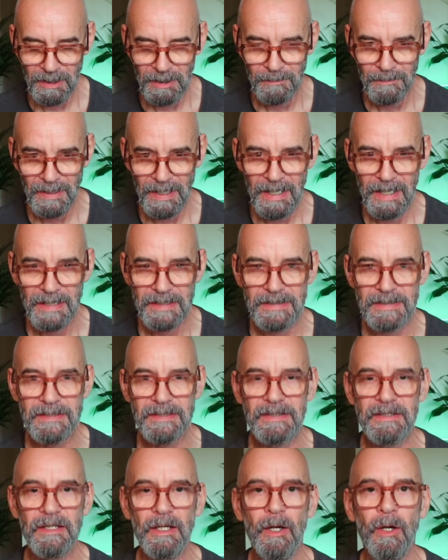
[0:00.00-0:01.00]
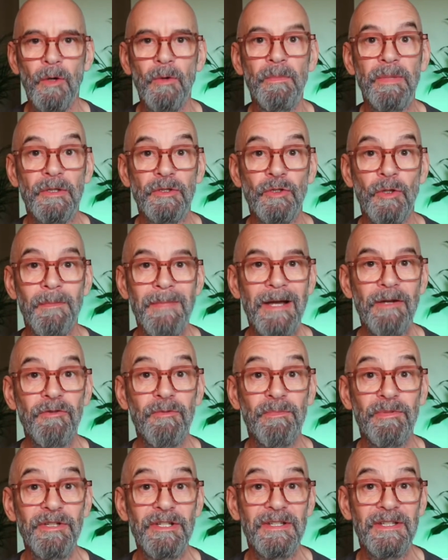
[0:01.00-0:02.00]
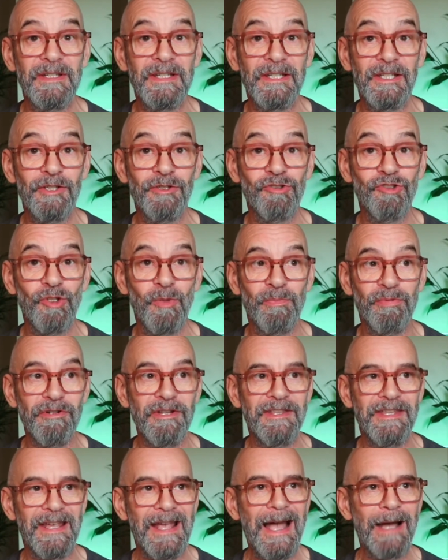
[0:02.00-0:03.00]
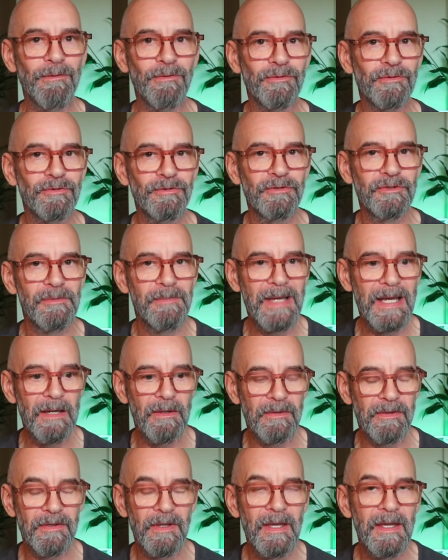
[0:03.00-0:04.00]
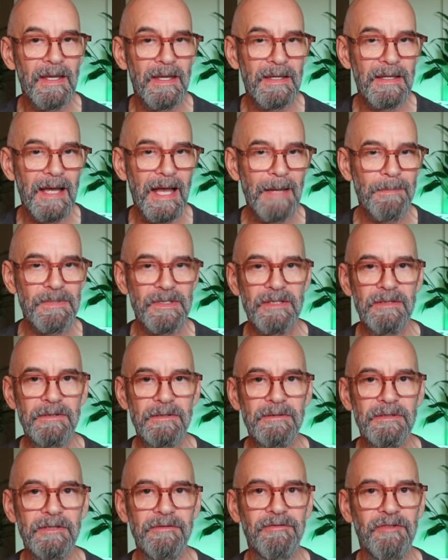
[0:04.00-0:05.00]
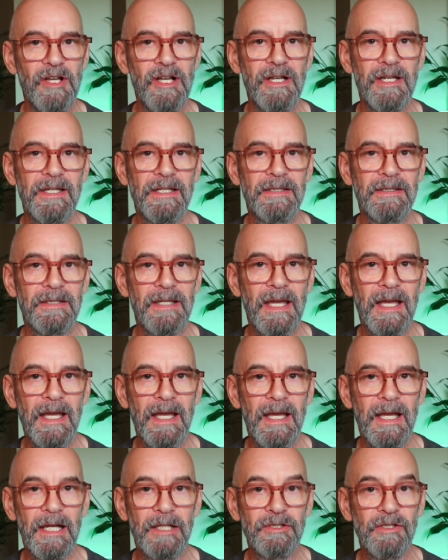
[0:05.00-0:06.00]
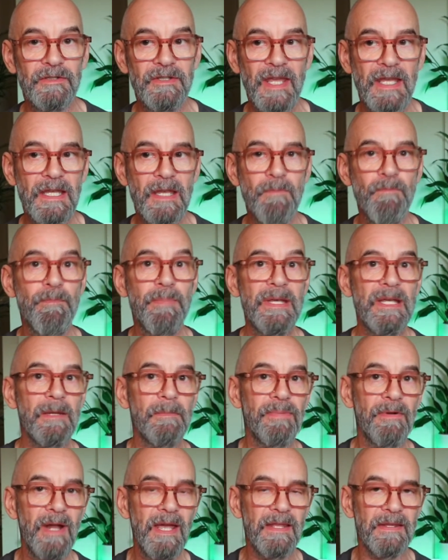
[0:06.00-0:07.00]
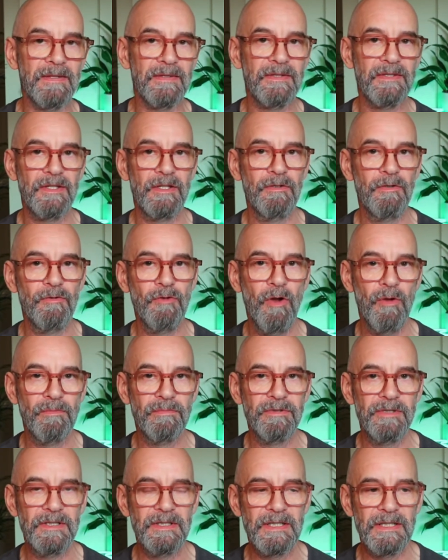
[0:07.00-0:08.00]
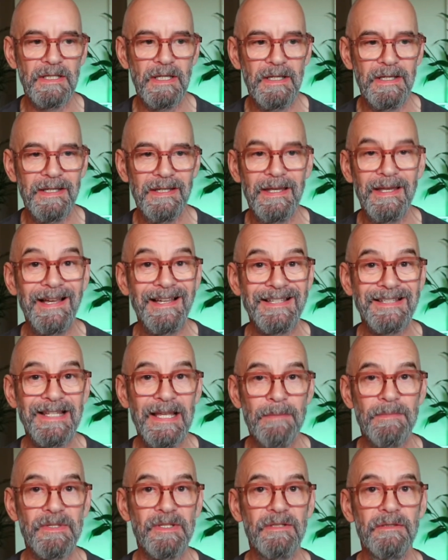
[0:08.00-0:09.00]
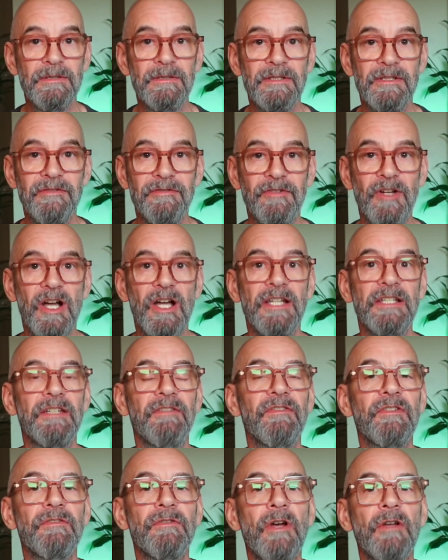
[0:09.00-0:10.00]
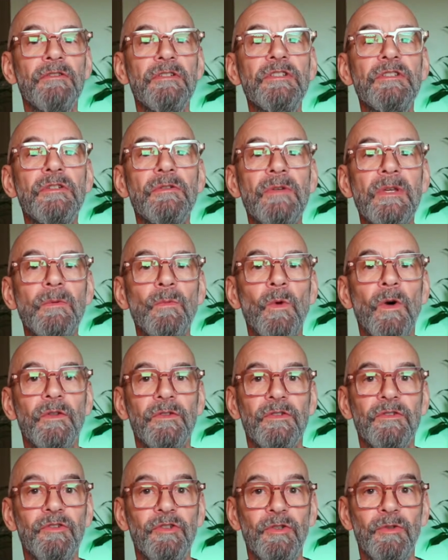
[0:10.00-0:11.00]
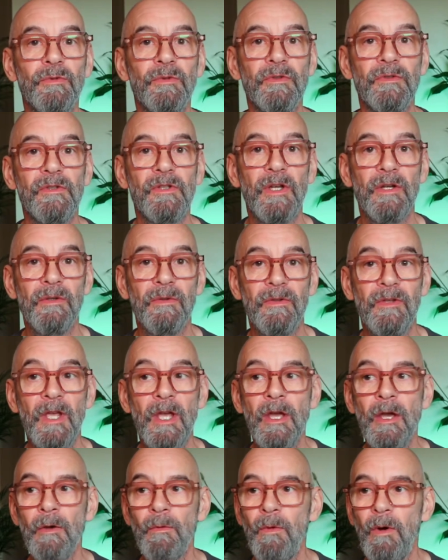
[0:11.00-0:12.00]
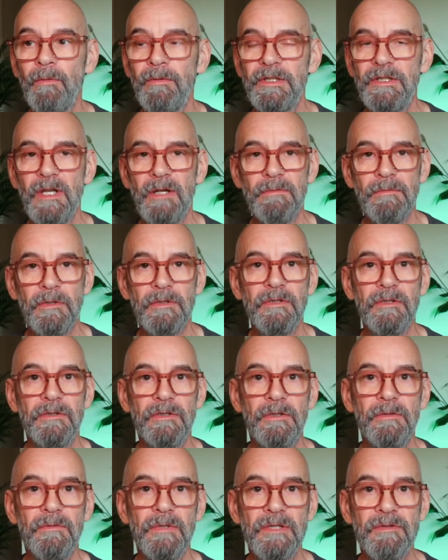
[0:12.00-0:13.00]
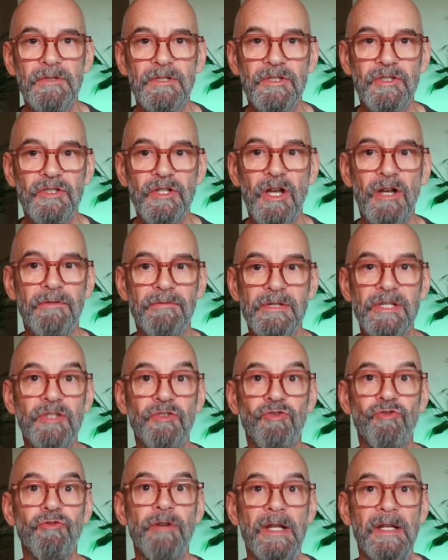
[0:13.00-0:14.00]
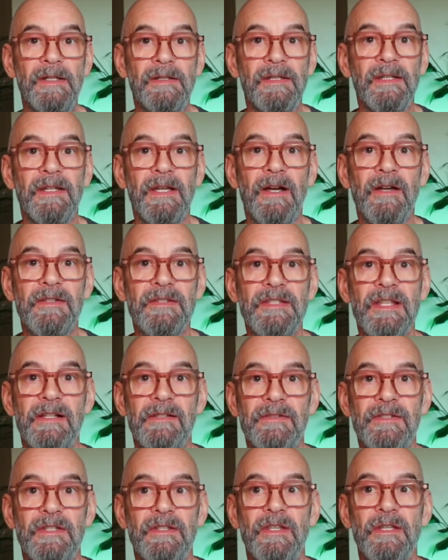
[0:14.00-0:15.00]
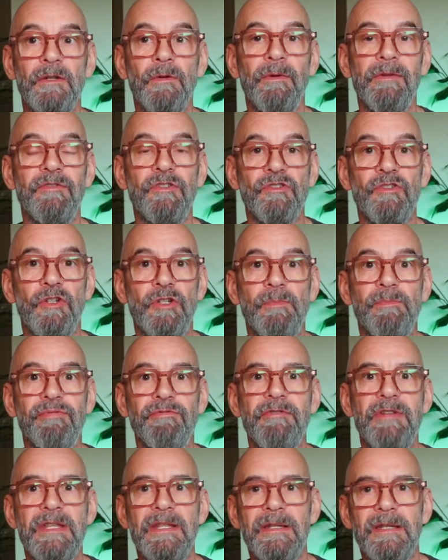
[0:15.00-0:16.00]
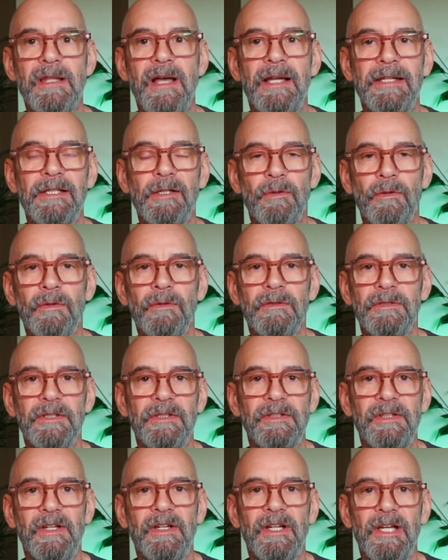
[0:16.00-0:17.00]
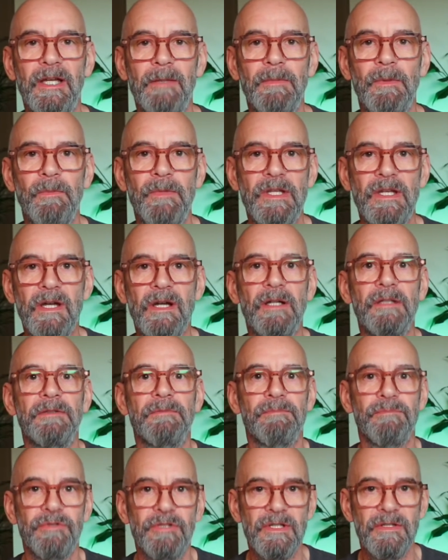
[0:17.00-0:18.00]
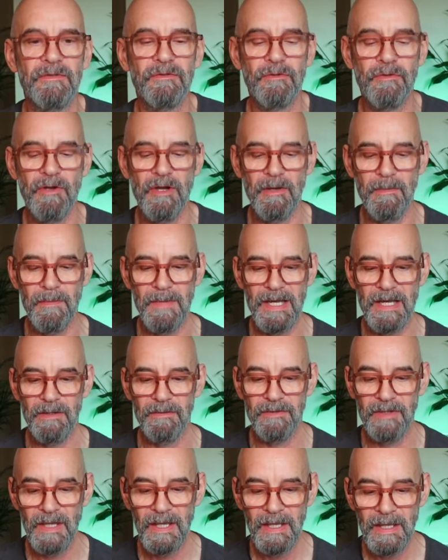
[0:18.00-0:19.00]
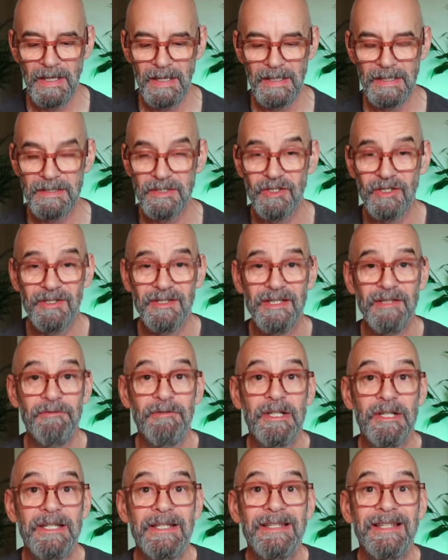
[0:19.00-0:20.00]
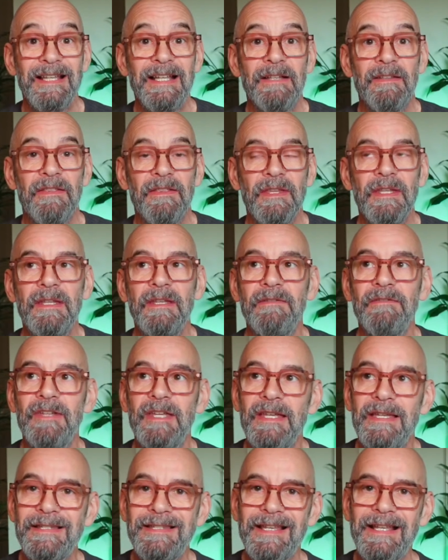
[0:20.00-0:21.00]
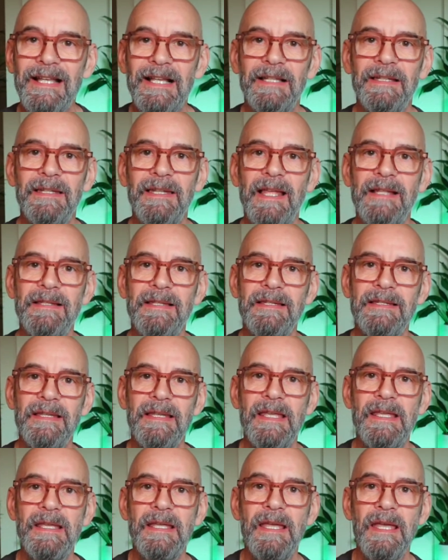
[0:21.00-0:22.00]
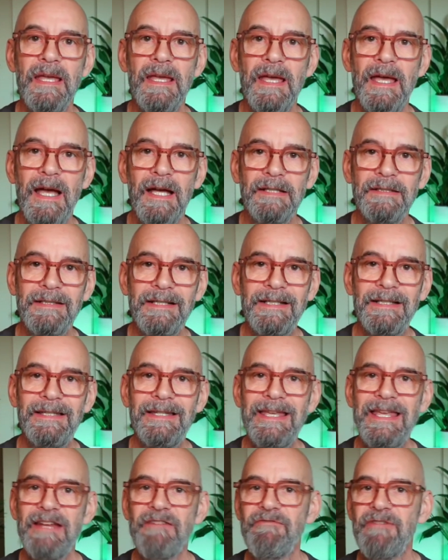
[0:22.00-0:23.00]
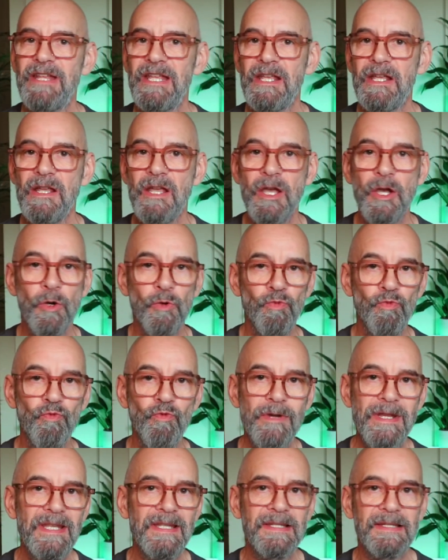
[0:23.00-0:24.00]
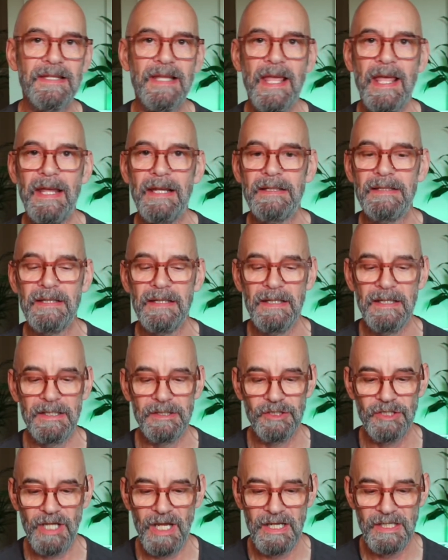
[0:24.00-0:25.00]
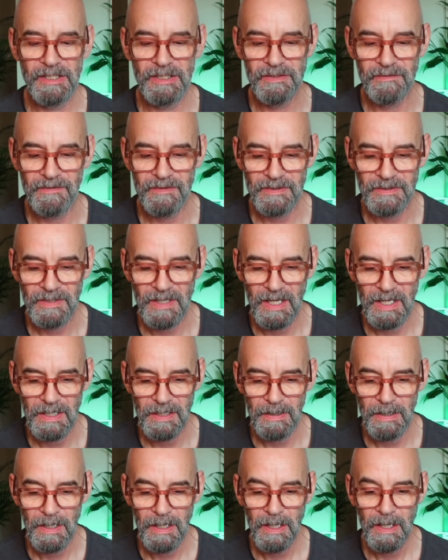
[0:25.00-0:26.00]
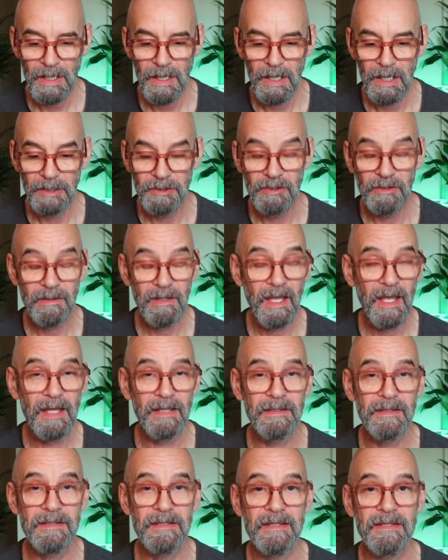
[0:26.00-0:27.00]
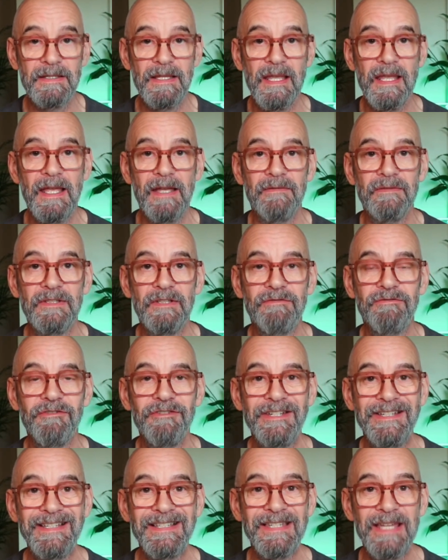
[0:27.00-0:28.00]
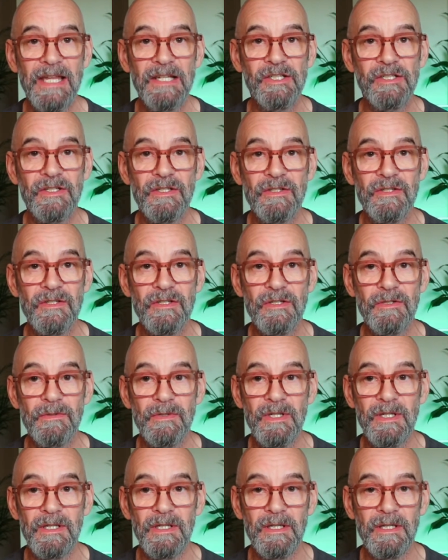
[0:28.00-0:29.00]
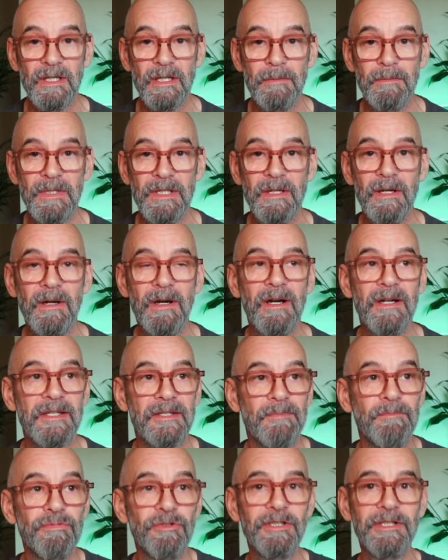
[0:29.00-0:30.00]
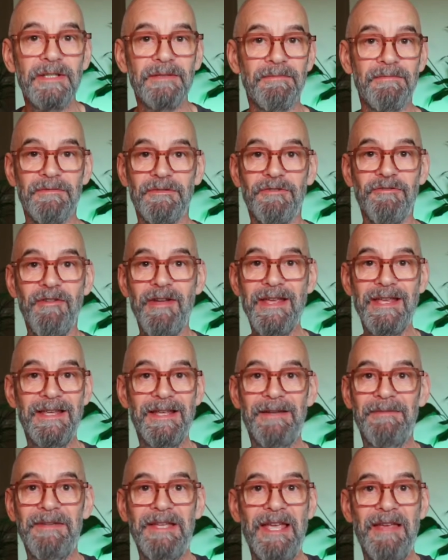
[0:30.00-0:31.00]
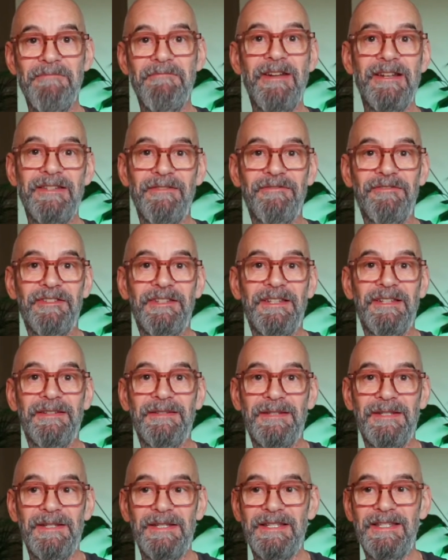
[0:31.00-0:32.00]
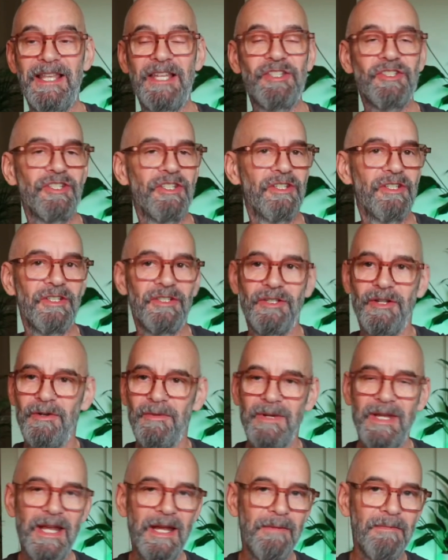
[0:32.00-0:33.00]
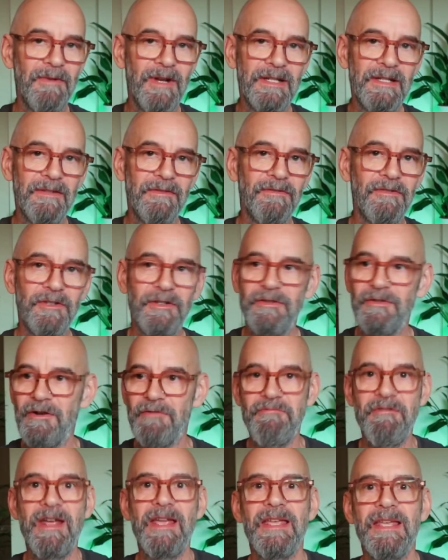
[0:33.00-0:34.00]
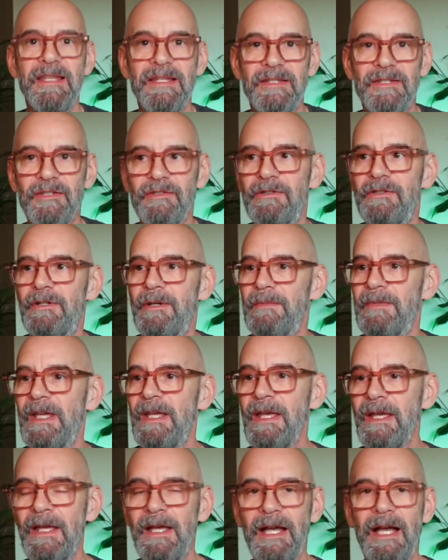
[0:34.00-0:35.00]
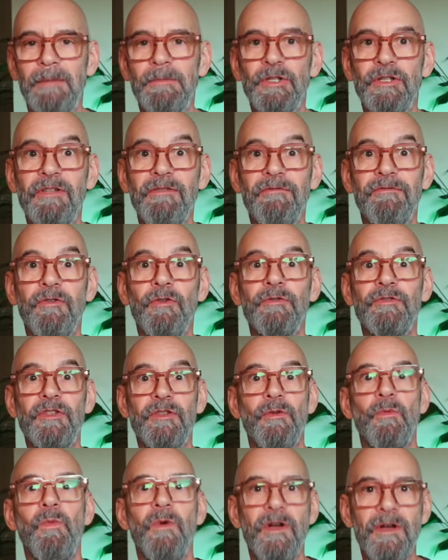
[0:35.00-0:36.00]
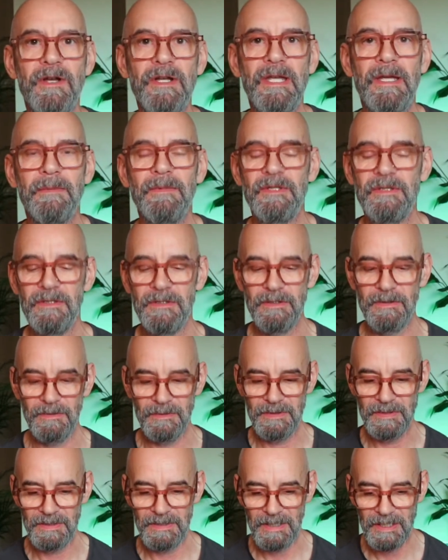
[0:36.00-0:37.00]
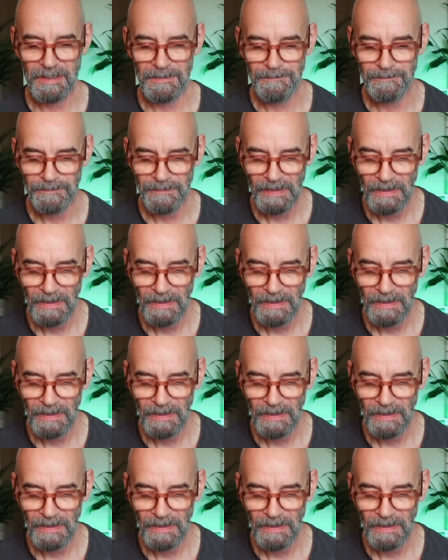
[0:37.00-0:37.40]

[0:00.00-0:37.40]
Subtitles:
I'm asked, oh, but you're mouth breathing because you're breathing out through the mouth. Absolutely fine. And you're taking bigger breaths, so you're not breathing light. That's absolutely fine if you're only doing one or two of those. What we don't want to do is start restricting ourselves to think, oh, we've just got to breathe light all the time and we can't breathe through our mouth. Think of it as a cleansing and clearing reset change of state. And you can, as I say, have different intentions to it. It can be, oh, it's brilliant, great. I'm getting ready for the session, and I'm getting ready for a race, or I'm looking forward to the work I'm going to do today.